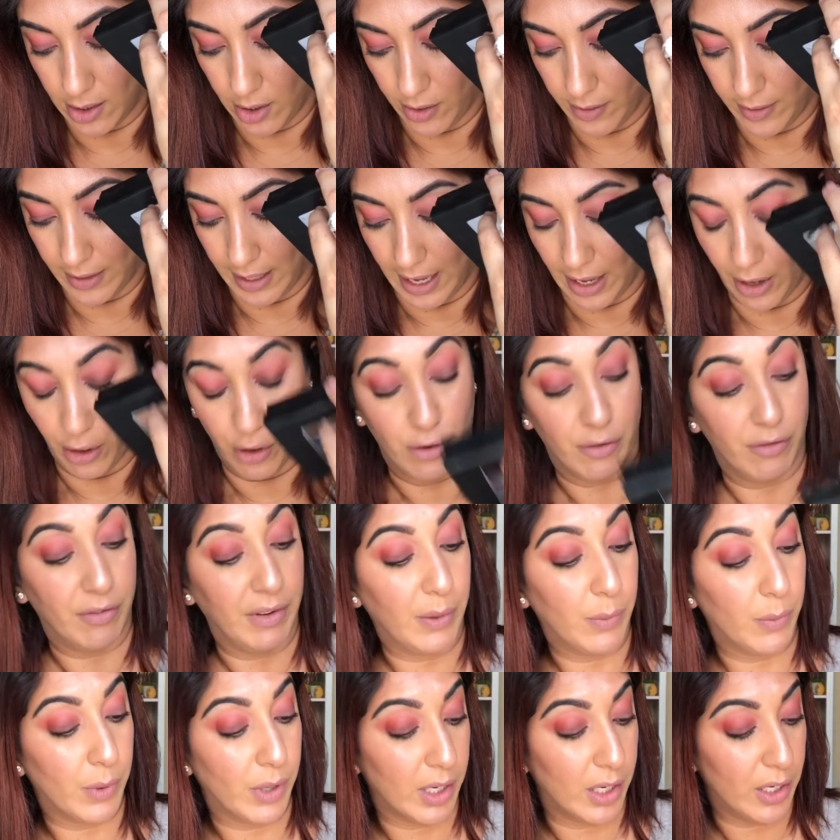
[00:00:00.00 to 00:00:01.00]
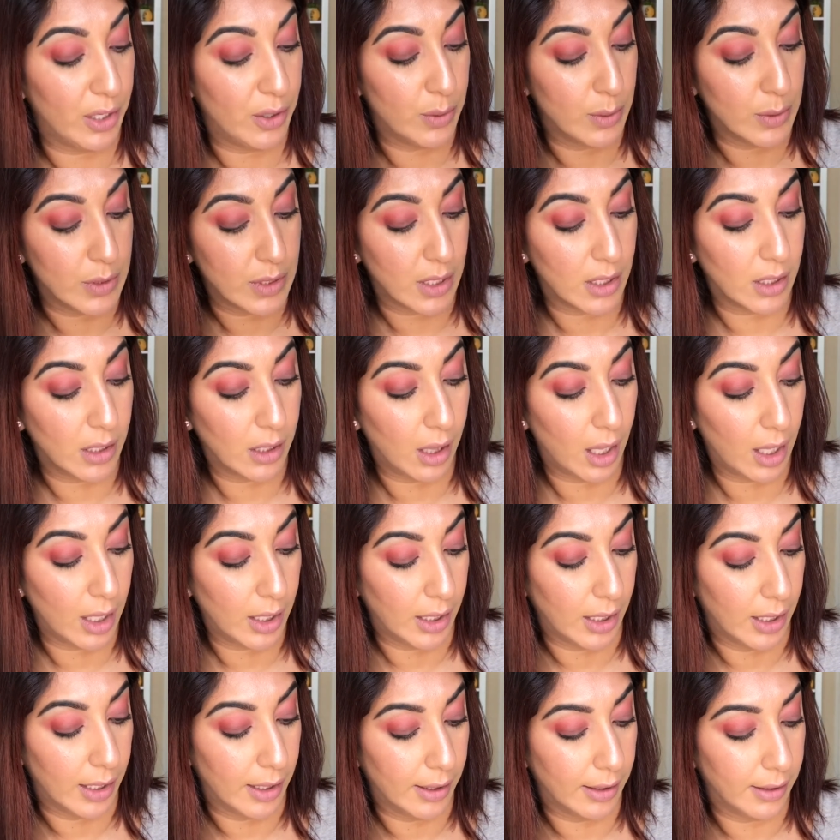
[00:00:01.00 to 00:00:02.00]
on the outer V, we're going to use
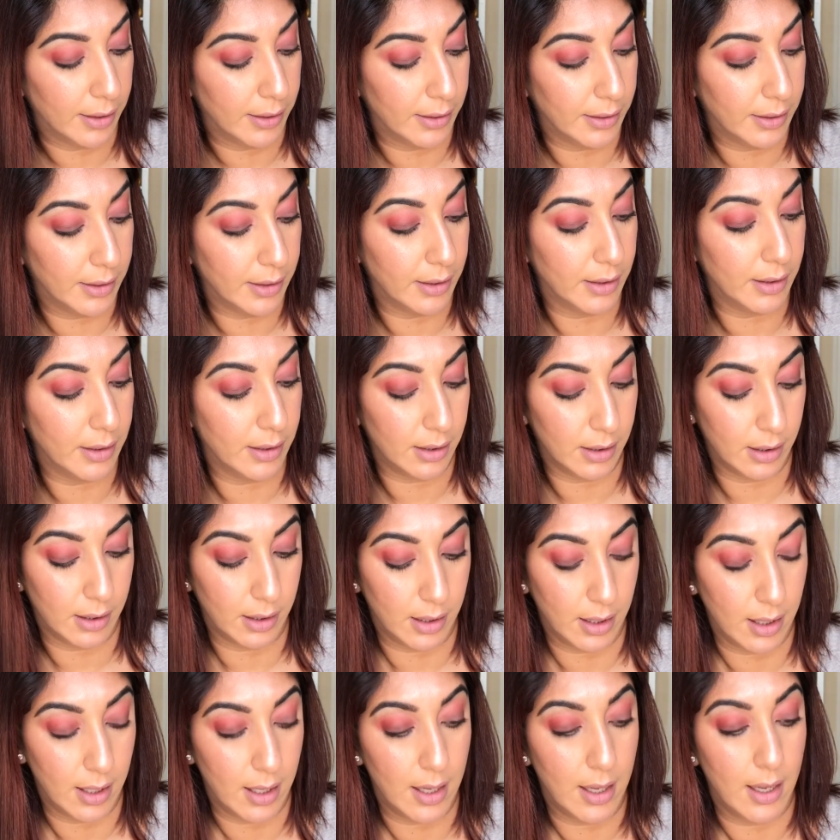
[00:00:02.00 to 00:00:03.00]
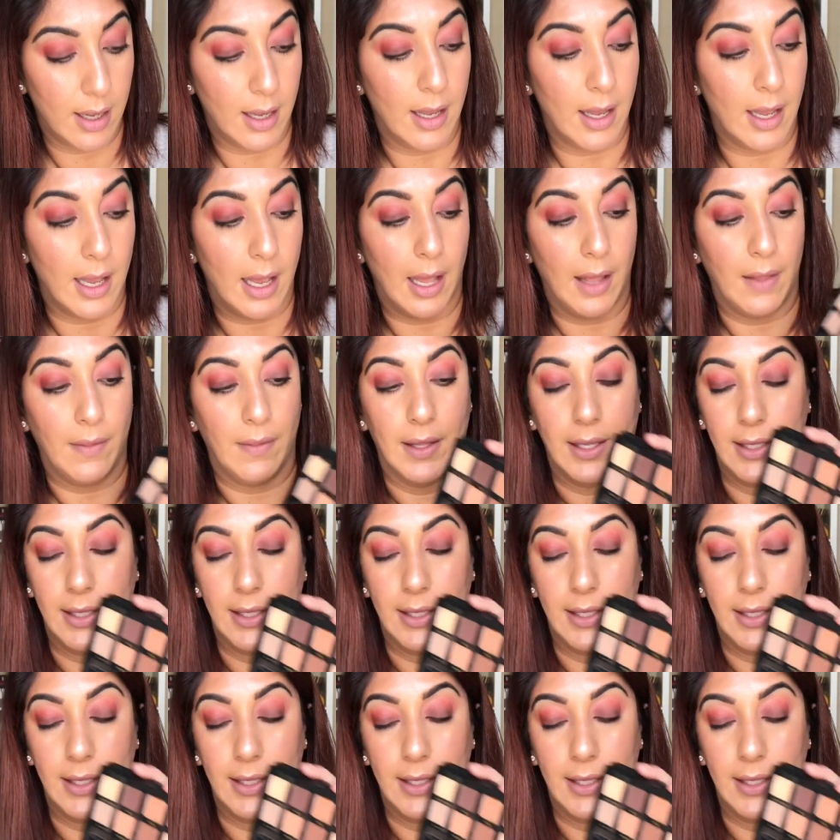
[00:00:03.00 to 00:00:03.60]
Claudia. And